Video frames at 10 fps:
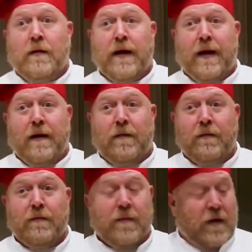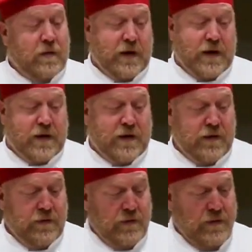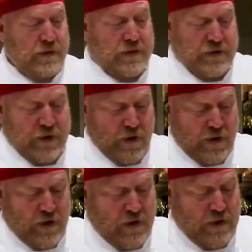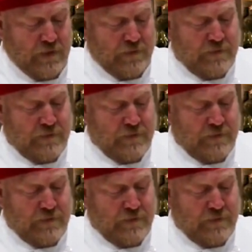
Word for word: Now, all we gotta do is turn it on.